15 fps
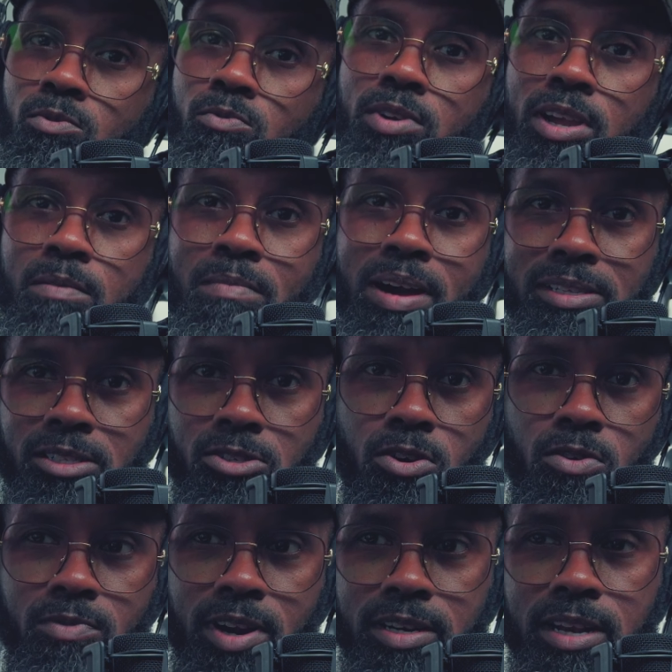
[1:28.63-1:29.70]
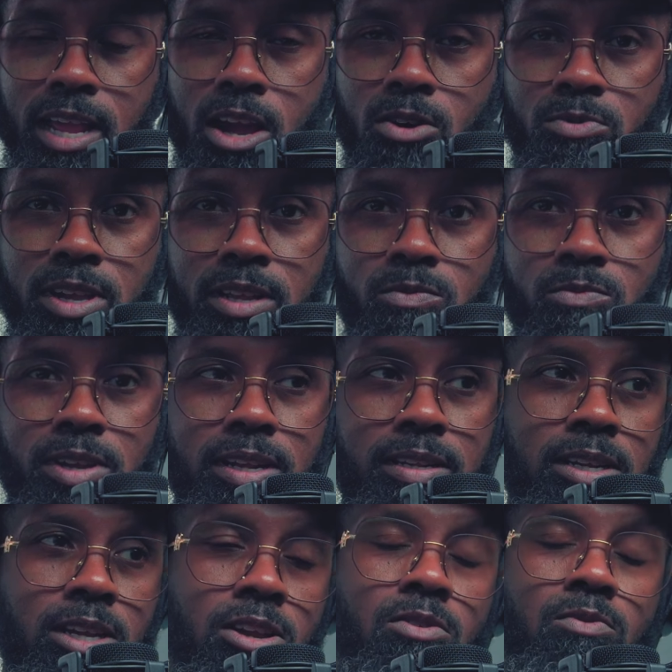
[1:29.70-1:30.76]
We're in my zone right now. We're in, we're
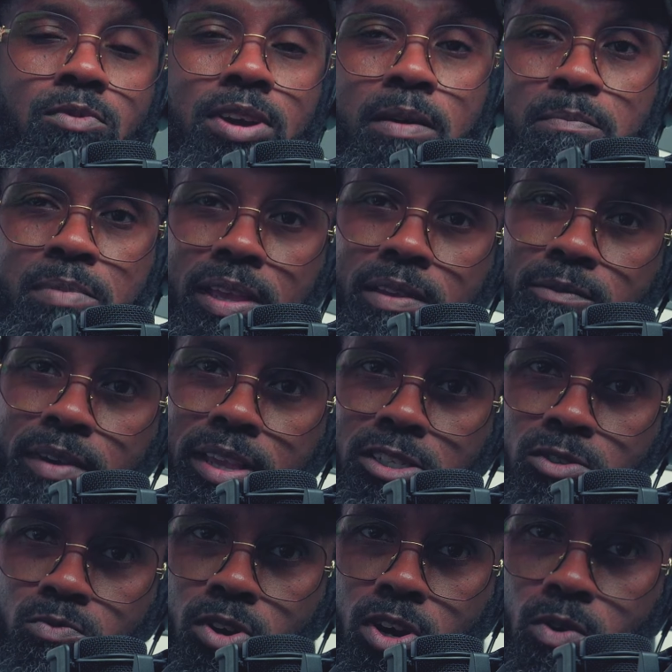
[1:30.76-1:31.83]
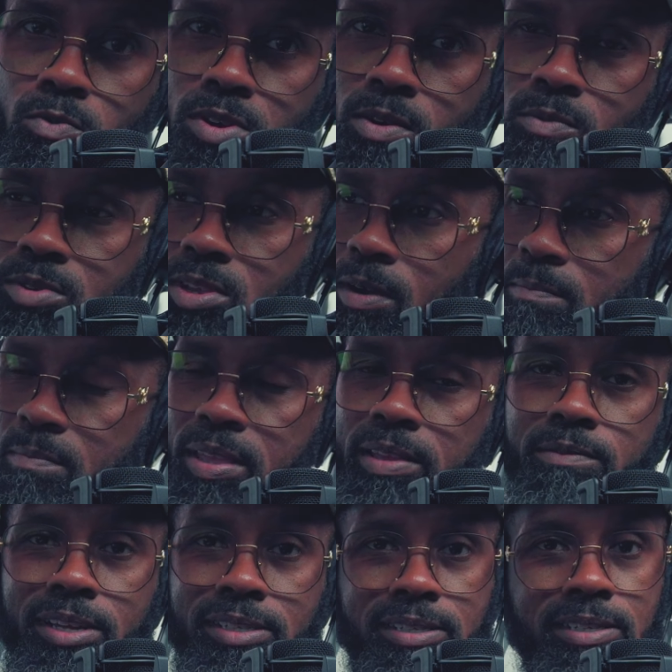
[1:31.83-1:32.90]
in, we're in Bigg Vic's world. We're on, we're on Bigg
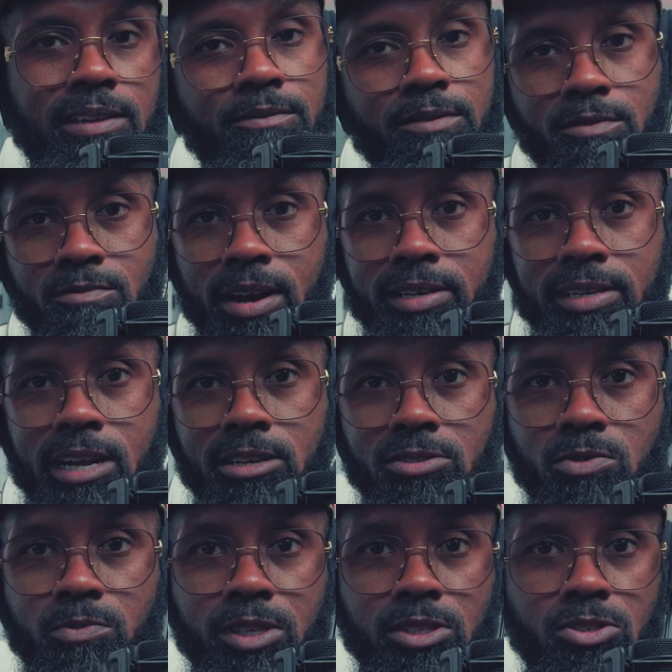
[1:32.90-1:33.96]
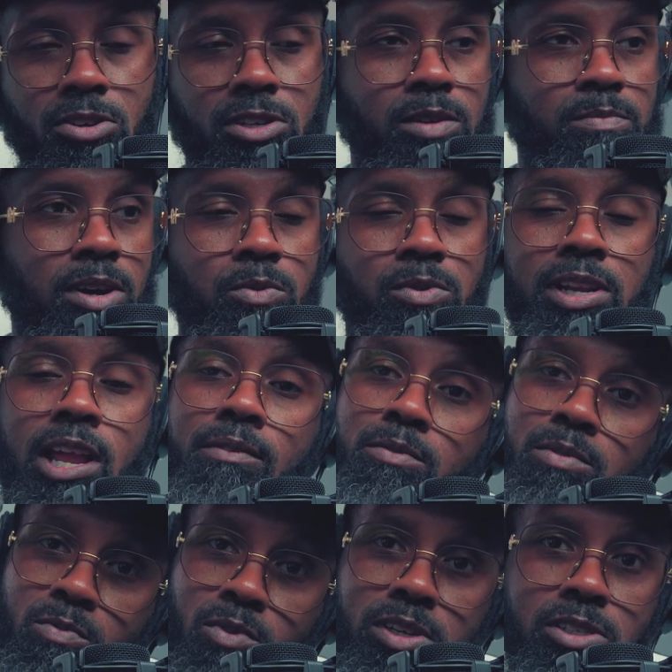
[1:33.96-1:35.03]
Vic TV right now. So we can talk about whatever
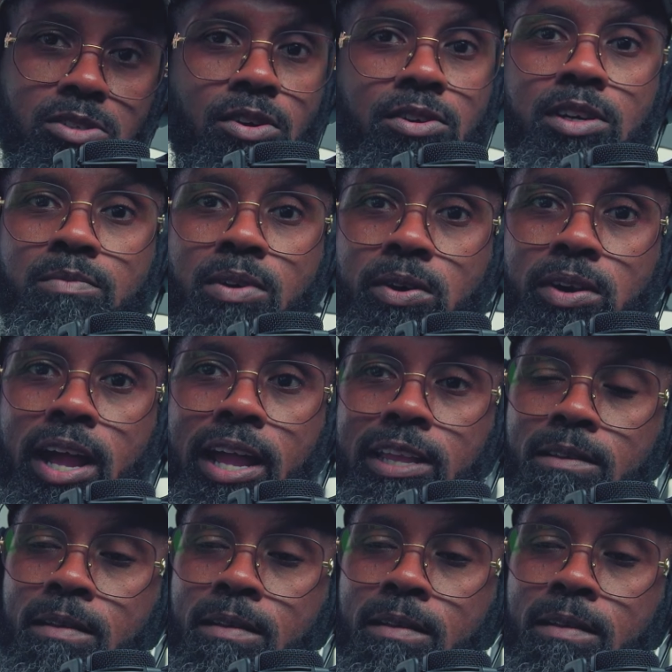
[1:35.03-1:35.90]
we want to talk about, all right?